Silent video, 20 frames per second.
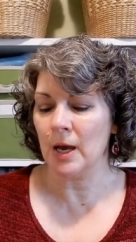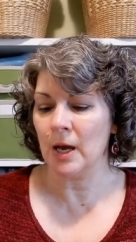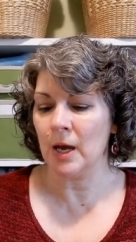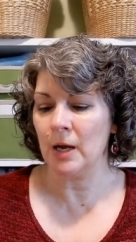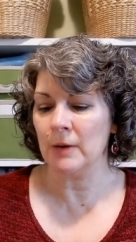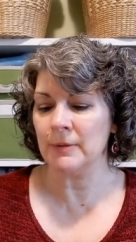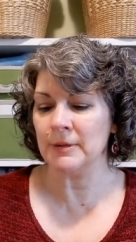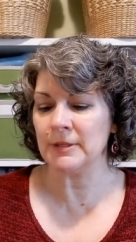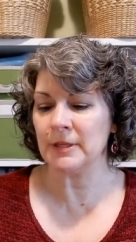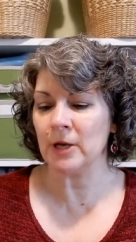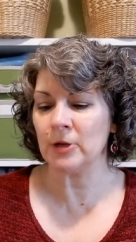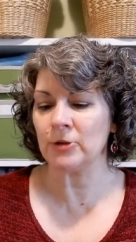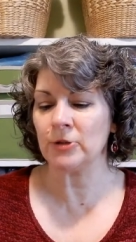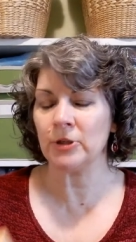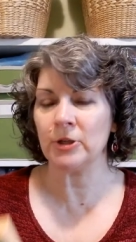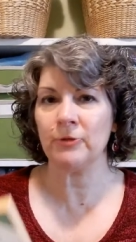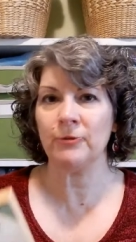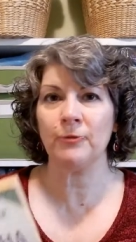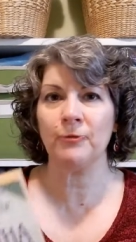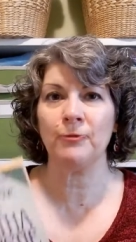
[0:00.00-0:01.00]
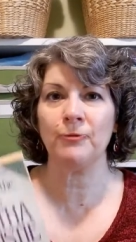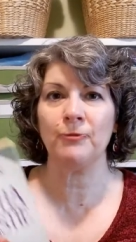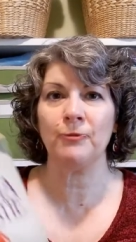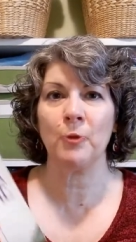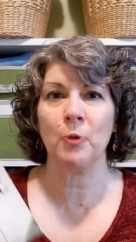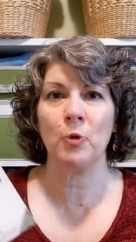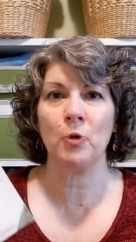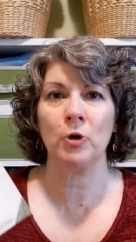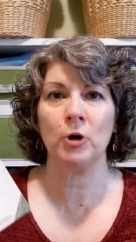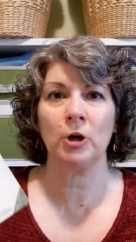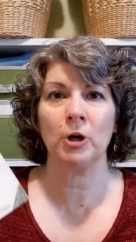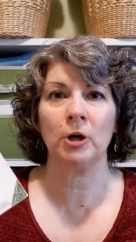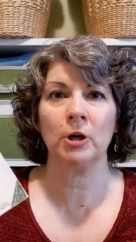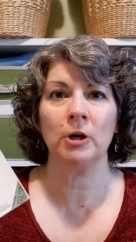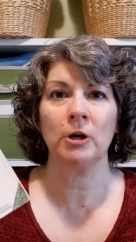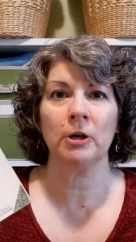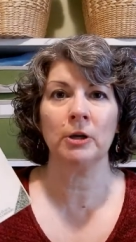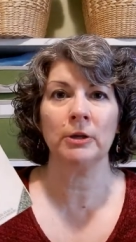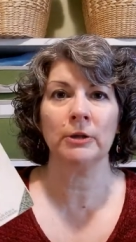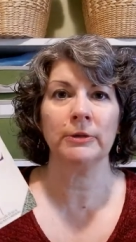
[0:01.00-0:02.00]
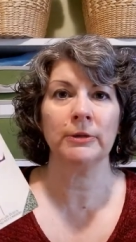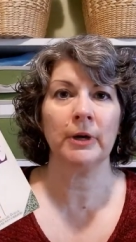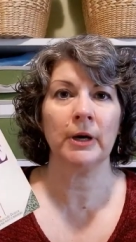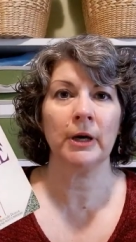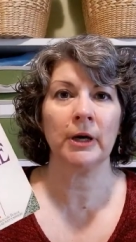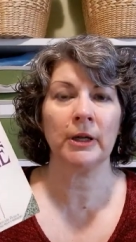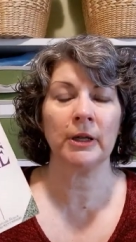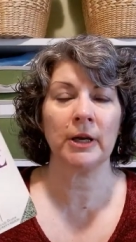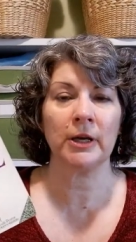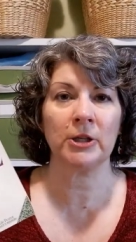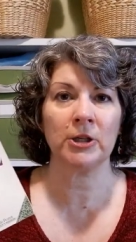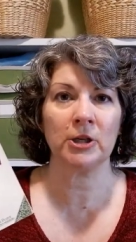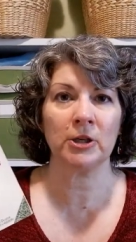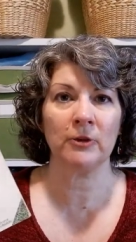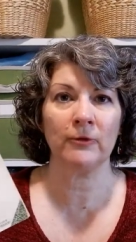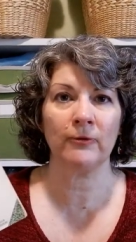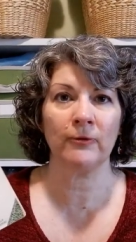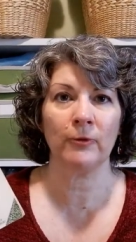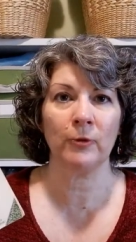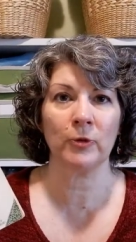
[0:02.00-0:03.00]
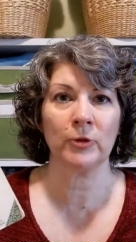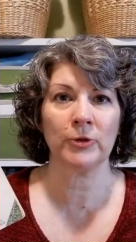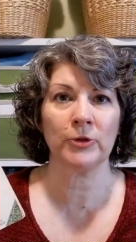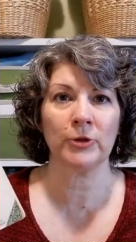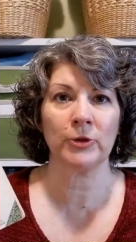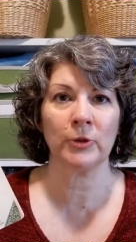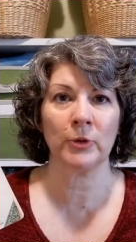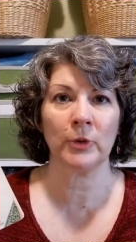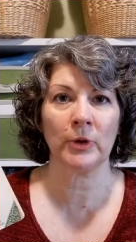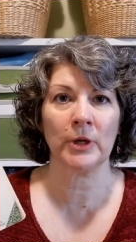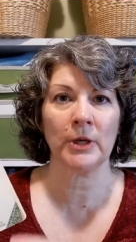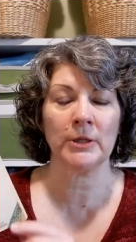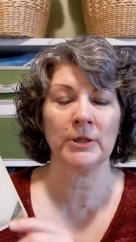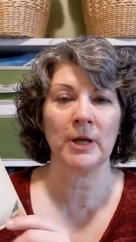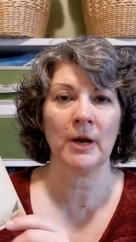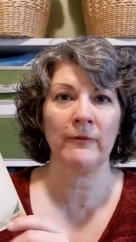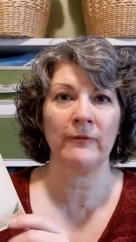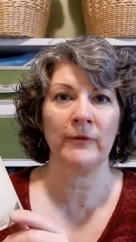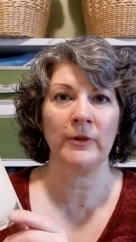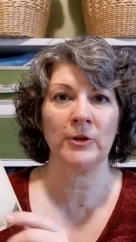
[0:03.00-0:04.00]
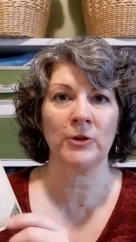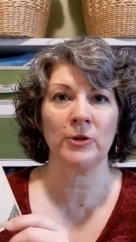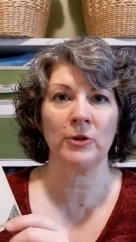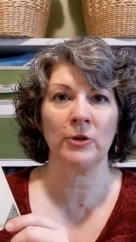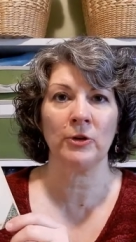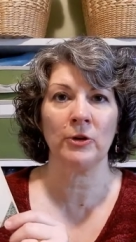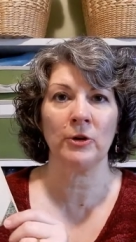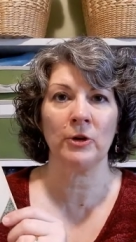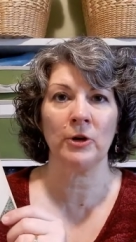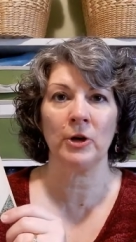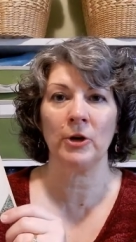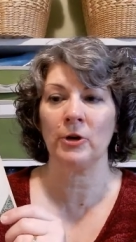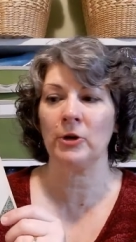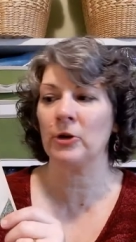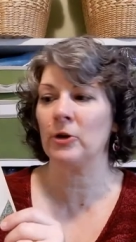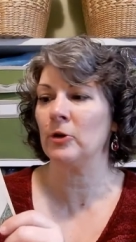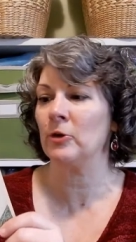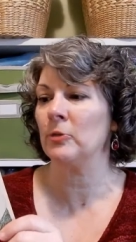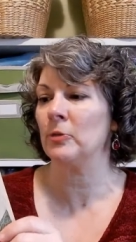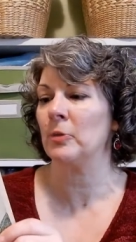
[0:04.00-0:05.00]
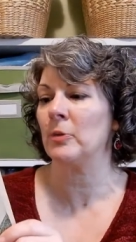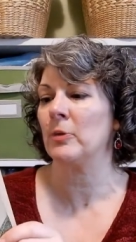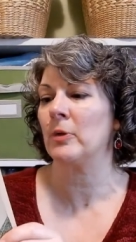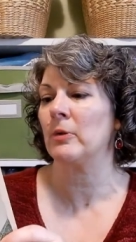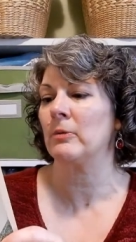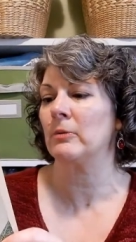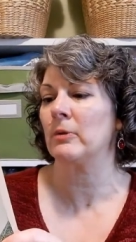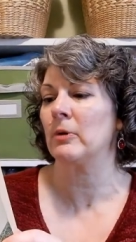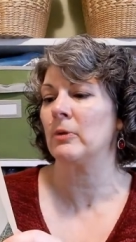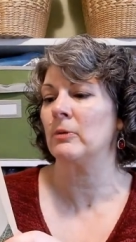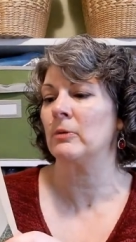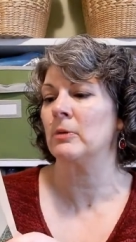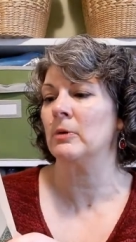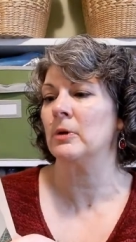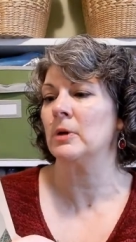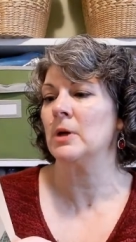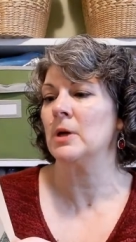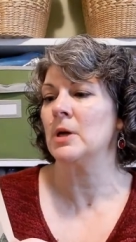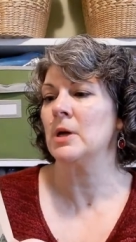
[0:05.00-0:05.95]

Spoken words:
It's actually a collection of 4 stories that feature Hercule Poirot.